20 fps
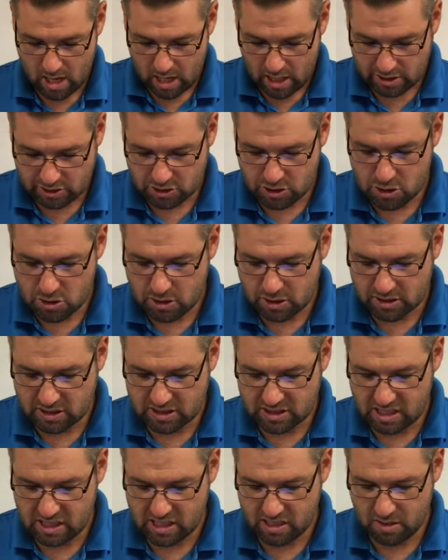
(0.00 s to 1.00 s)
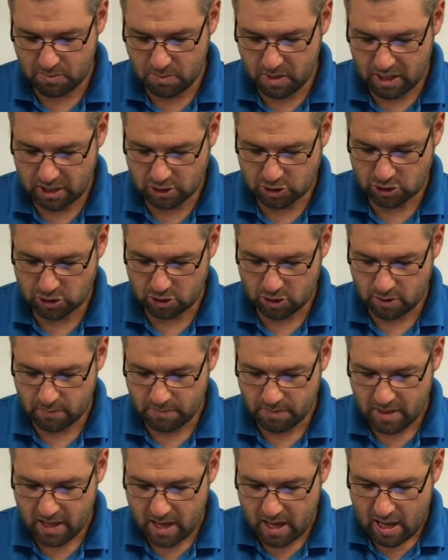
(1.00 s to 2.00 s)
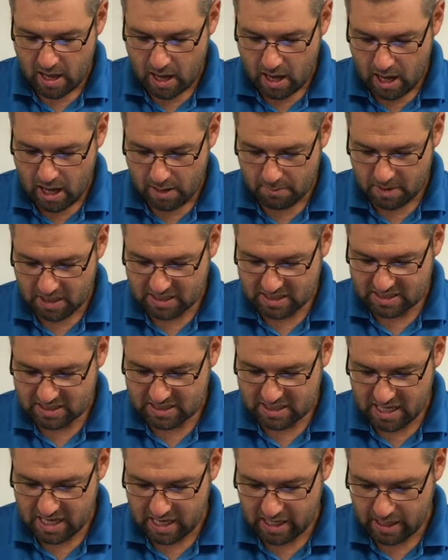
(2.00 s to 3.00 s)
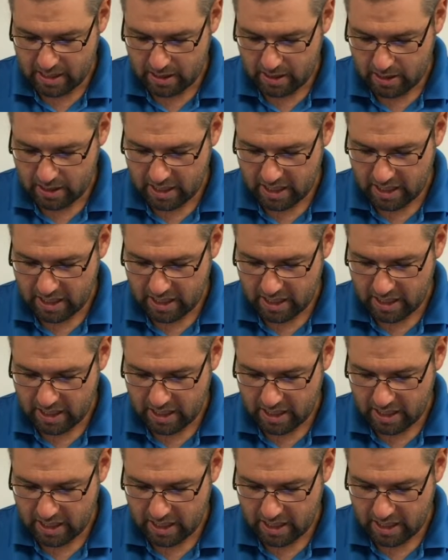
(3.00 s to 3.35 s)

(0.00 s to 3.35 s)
And so you can see in the picture, C